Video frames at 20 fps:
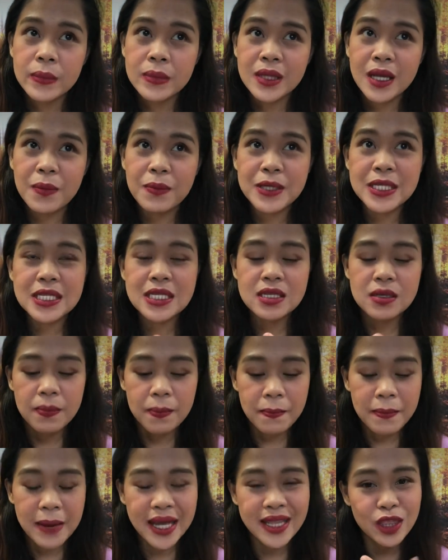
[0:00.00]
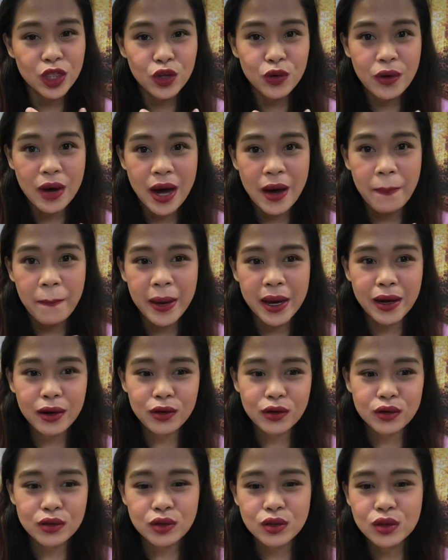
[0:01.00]
Tapos matte to ha,
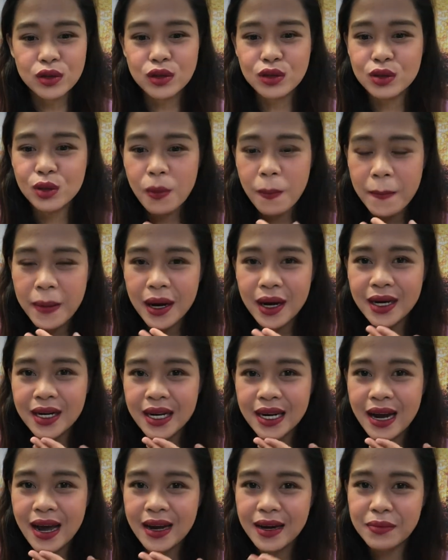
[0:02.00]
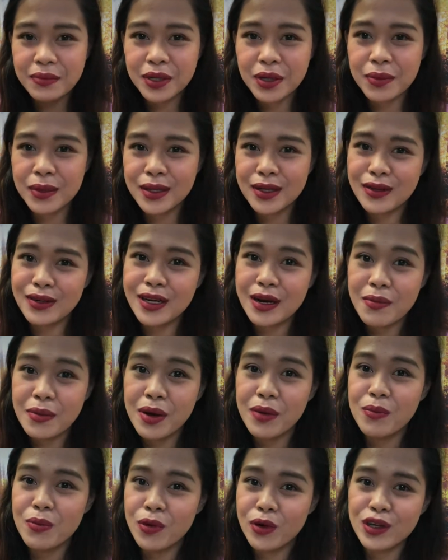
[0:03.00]
pero sobrang nararamdaman ko na
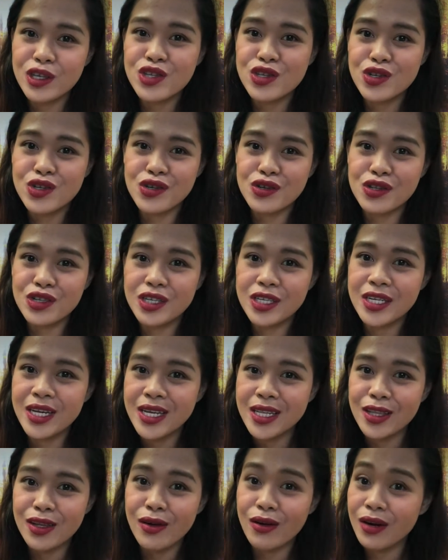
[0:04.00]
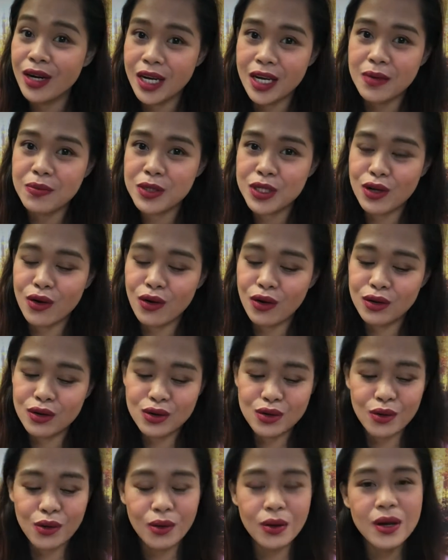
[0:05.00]
may moisture din yung lips ko.
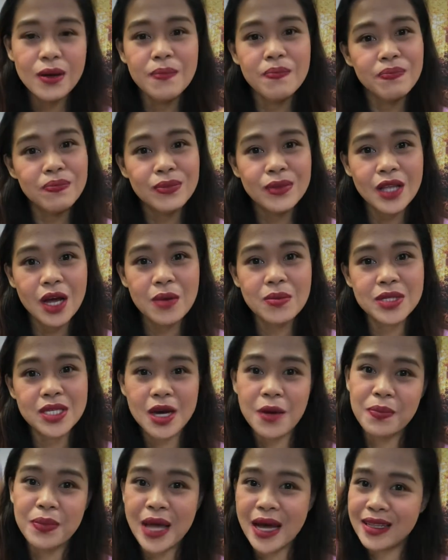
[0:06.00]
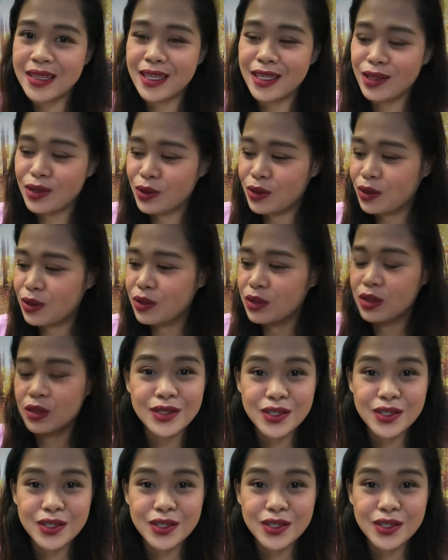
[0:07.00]
So thumbs up natin to.